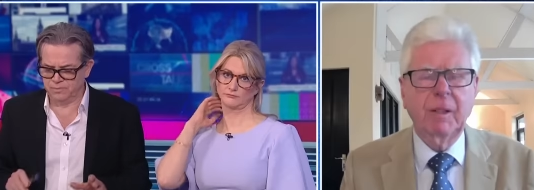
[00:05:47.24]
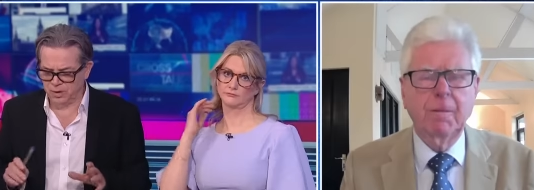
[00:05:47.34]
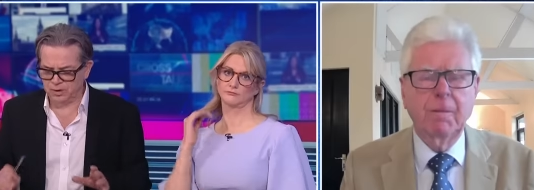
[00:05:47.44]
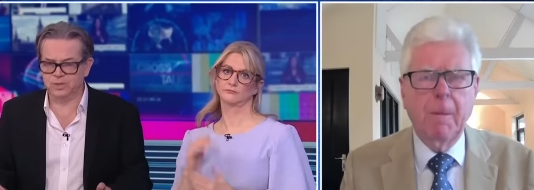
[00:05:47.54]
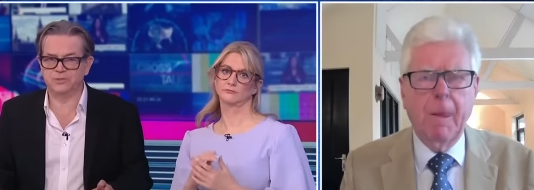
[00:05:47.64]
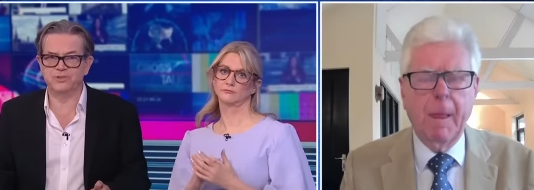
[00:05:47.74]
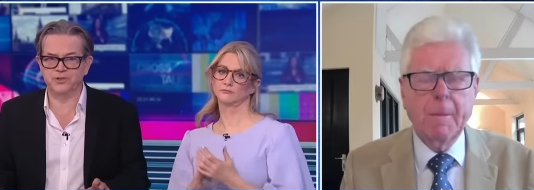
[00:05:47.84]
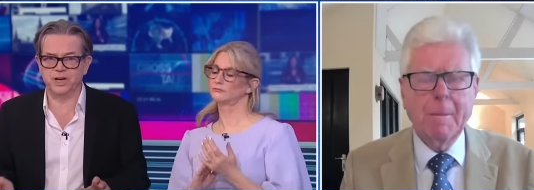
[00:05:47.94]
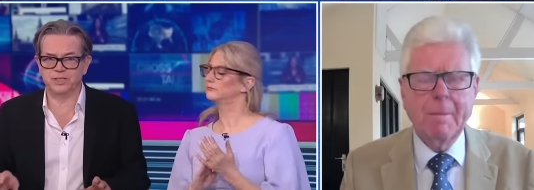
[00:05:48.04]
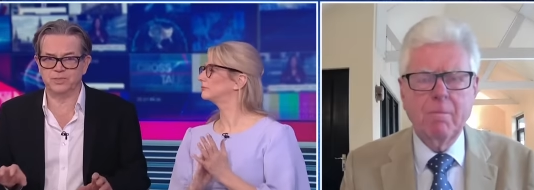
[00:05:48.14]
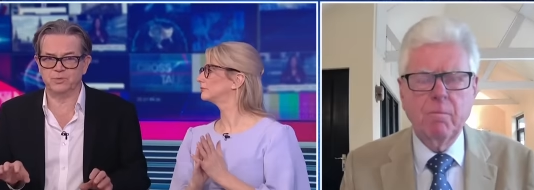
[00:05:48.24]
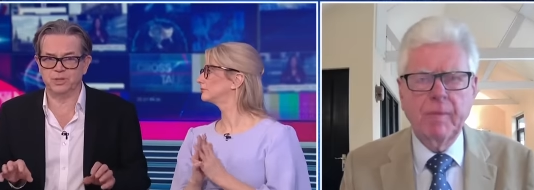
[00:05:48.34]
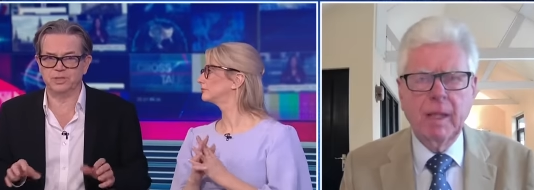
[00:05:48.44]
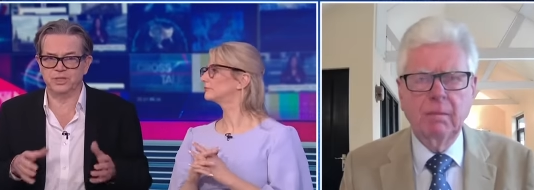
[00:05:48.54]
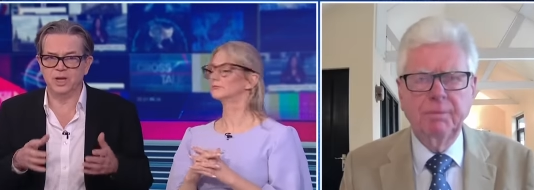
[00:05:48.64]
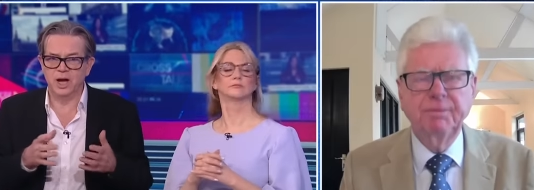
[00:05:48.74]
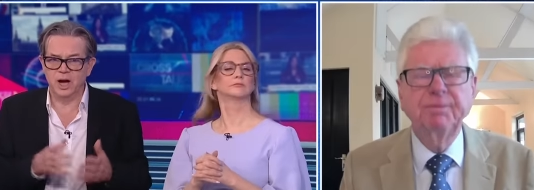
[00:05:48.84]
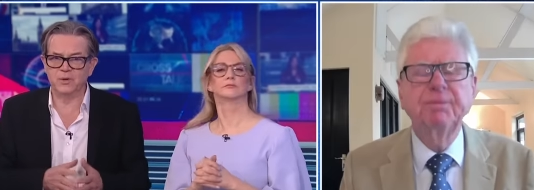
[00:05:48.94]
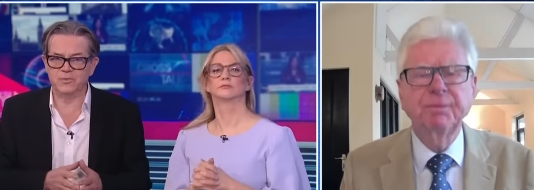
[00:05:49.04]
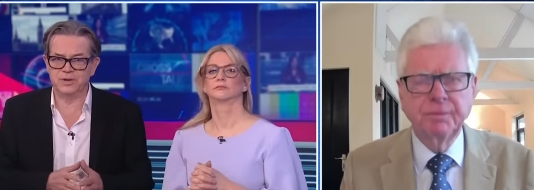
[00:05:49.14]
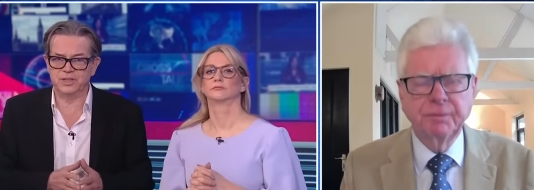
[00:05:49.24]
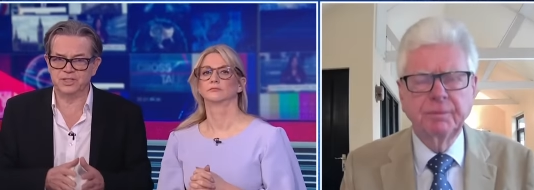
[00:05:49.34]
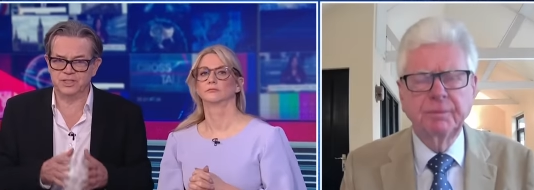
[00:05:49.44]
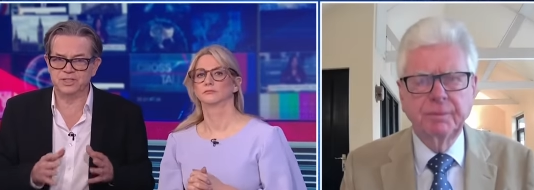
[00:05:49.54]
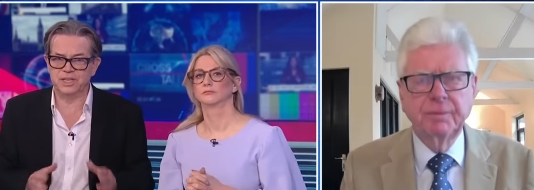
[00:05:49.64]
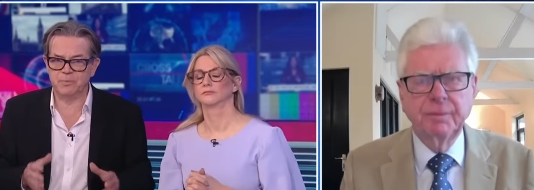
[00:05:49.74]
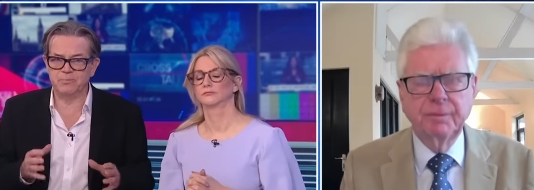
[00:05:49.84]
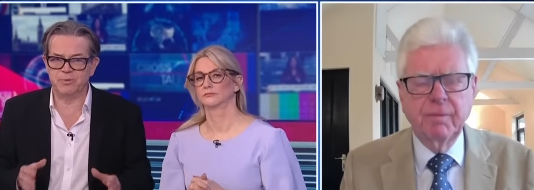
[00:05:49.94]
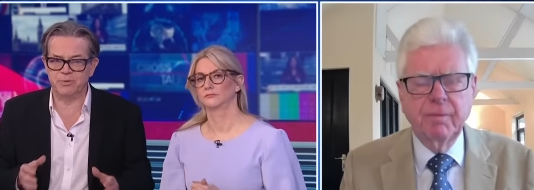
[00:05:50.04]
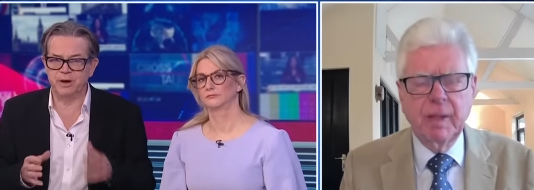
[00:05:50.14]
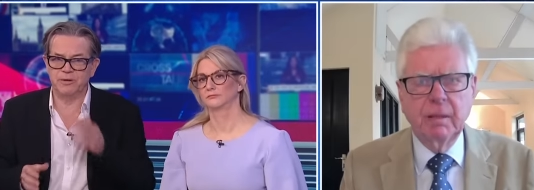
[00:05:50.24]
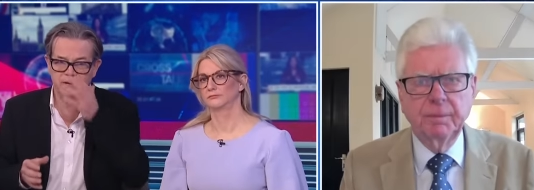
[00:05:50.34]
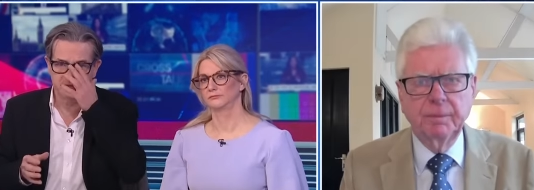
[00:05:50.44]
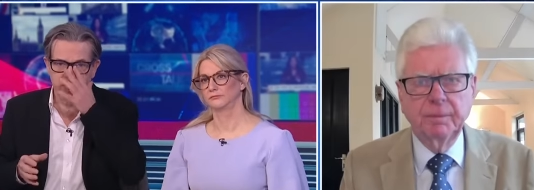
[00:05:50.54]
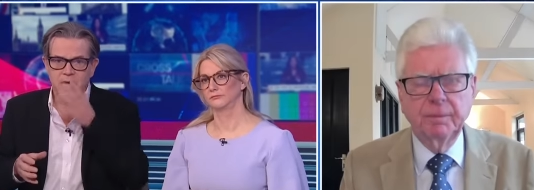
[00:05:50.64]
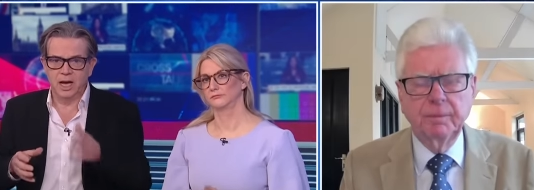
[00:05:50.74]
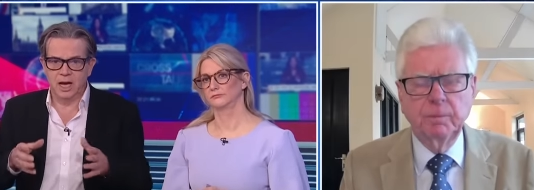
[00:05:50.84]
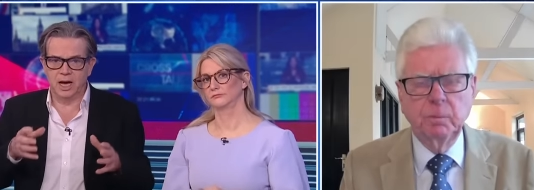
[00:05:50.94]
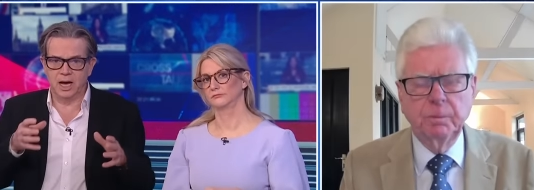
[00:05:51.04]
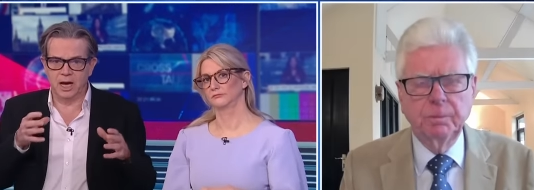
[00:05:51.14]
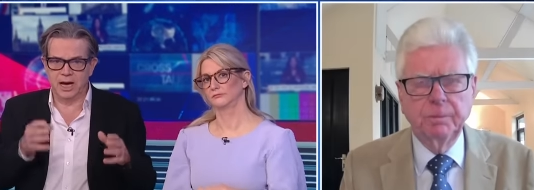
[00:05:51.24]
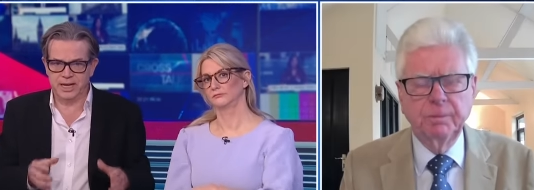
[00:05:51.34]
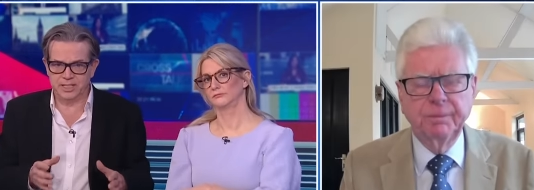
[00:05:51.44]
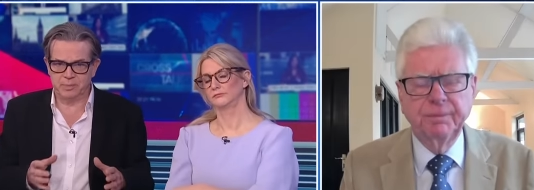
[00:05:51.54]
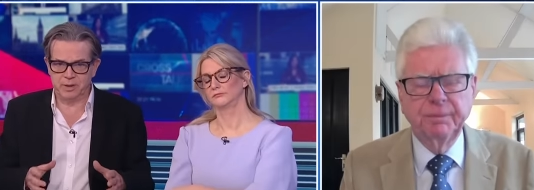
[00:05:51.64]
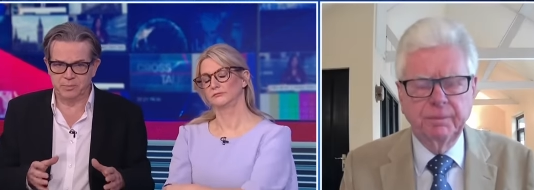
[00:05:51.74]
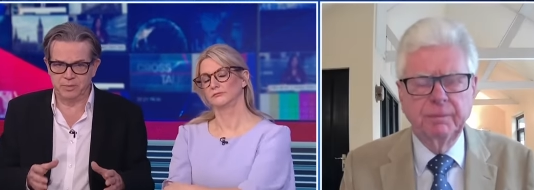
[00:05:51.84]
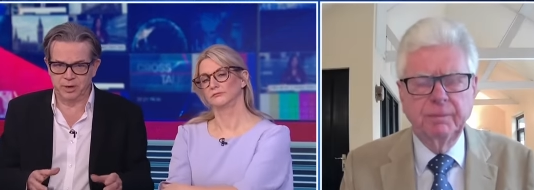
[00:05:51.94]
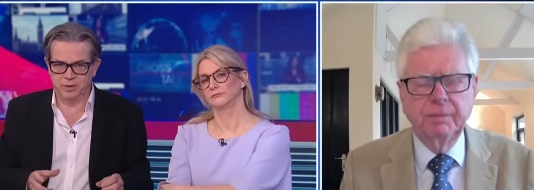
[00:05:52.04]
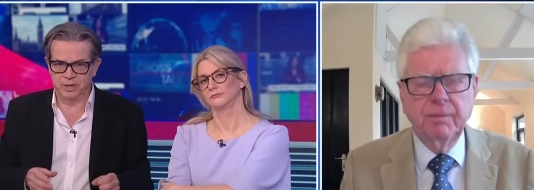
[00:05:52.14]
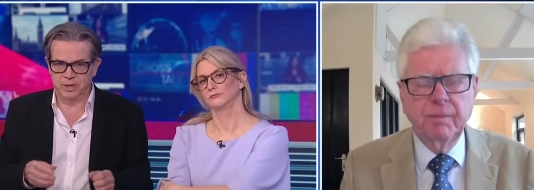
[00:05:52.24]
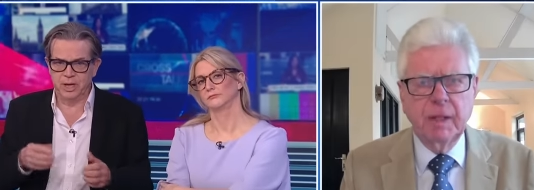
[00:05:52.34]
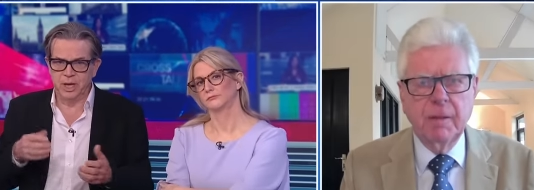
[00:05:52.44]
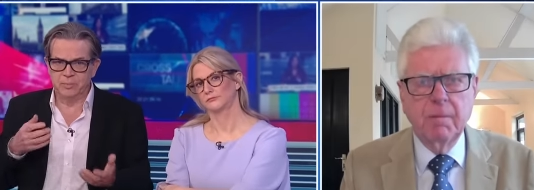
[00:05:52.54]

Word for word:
Speaker 1: bond of trust, which hopefully just temporarily uh, has been broken.